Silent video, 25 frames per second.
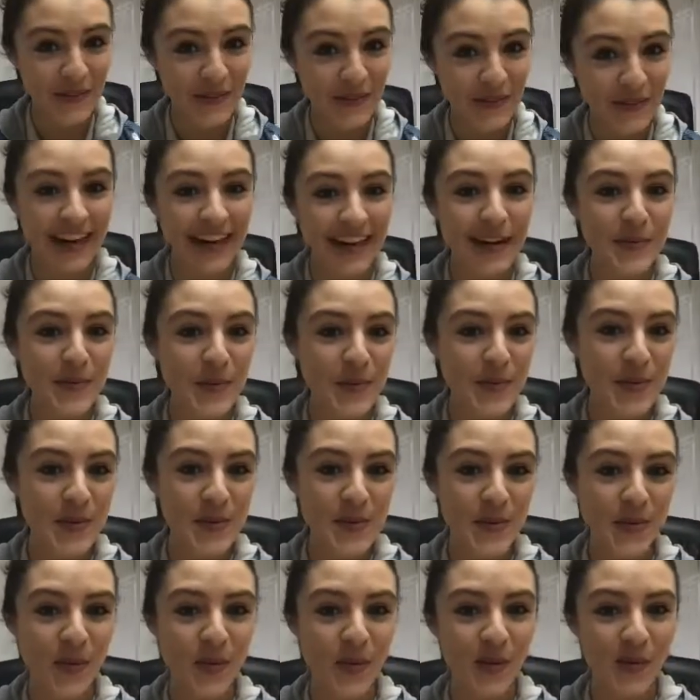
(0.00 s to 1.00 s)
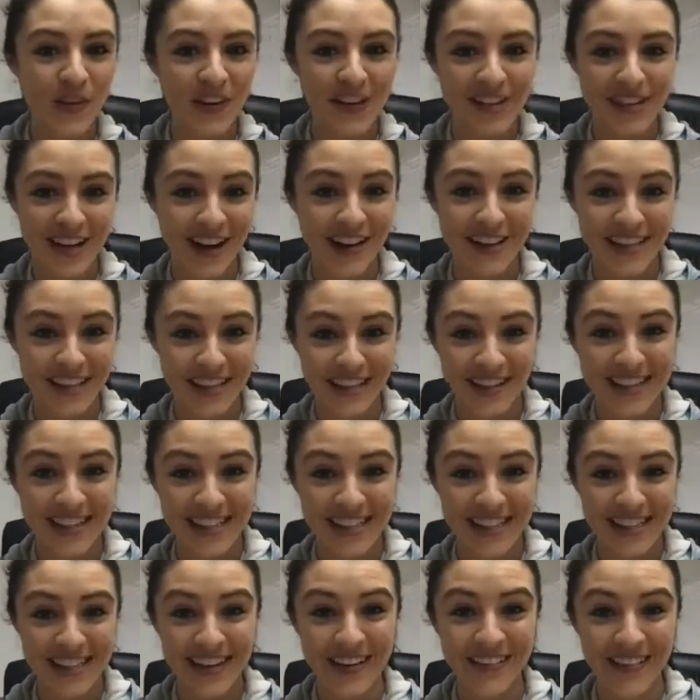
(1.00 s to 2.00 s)
We've had a couple of people reach out to
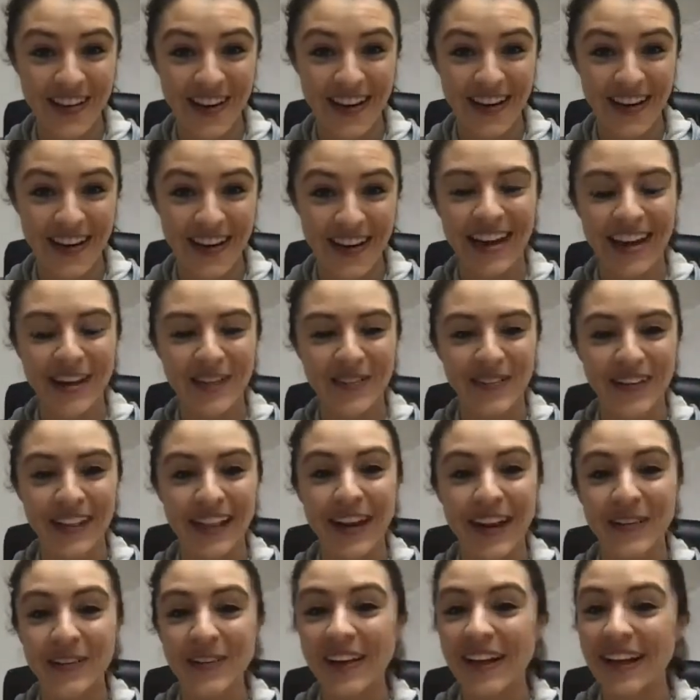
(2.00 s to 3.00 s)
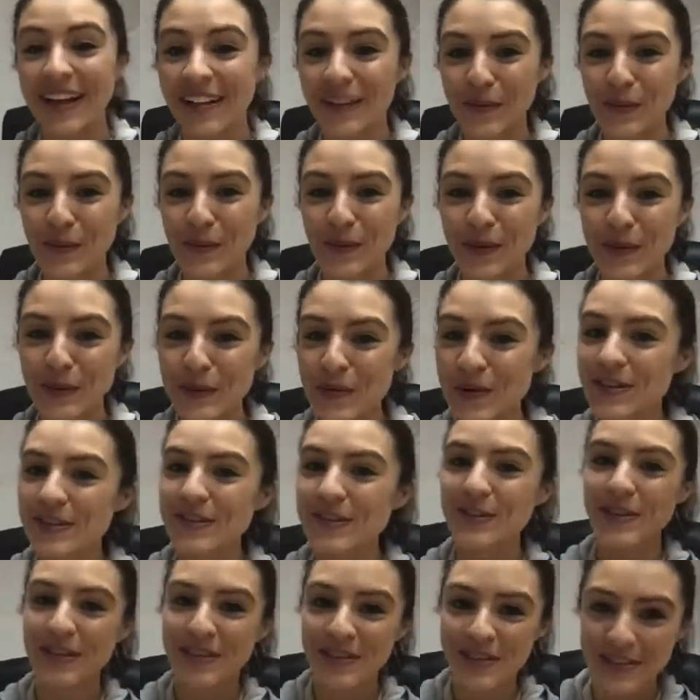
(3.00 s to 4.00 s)
us about it, and we're like, well, we won't
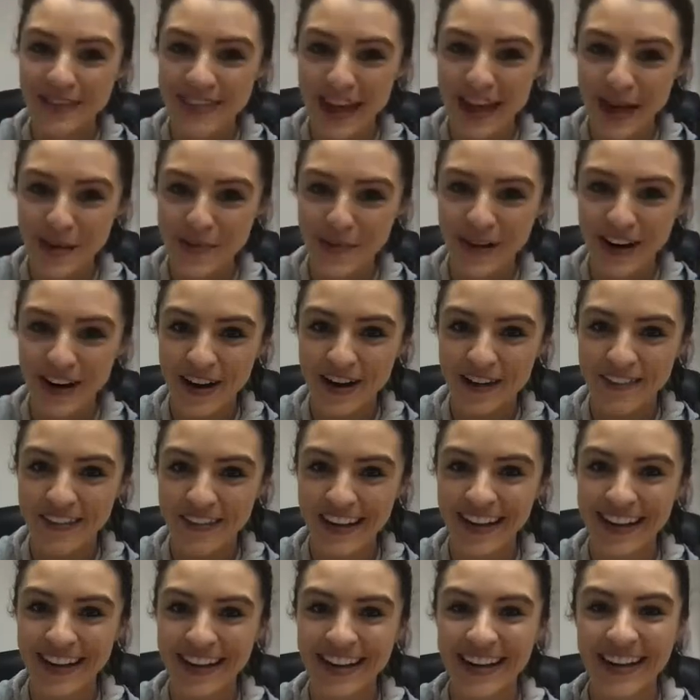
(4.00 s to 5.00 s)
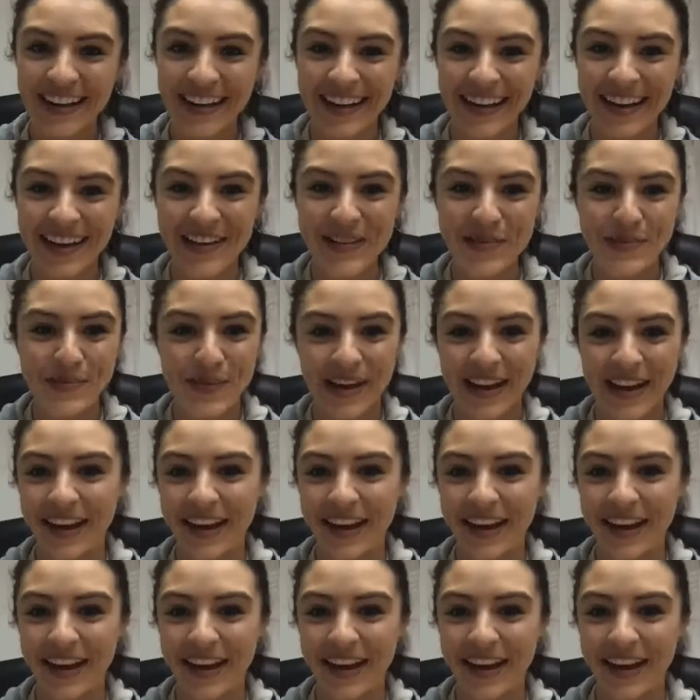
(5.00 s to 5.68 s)
do that part of it, but